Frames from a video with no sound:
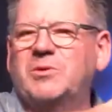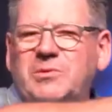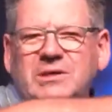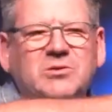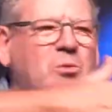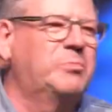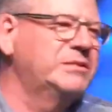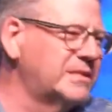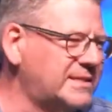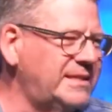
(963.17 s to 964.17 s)
but we can talk
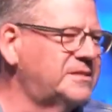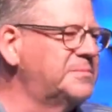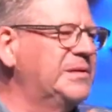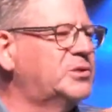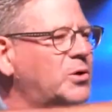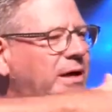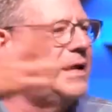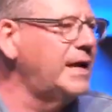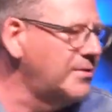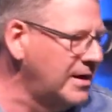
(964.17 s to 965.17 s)
business leadership, we can talk
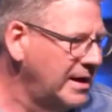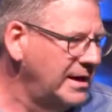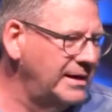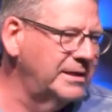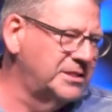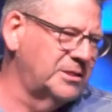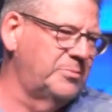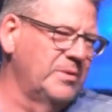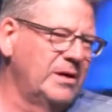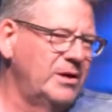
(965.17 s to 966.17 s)
any other leadership
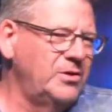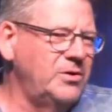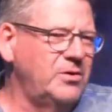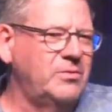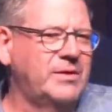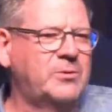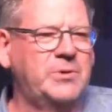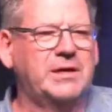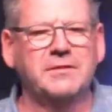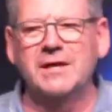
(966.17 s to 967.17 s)
that
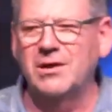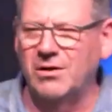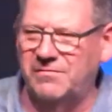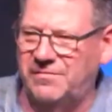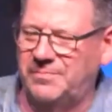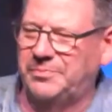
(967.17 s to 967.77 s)
we can think of.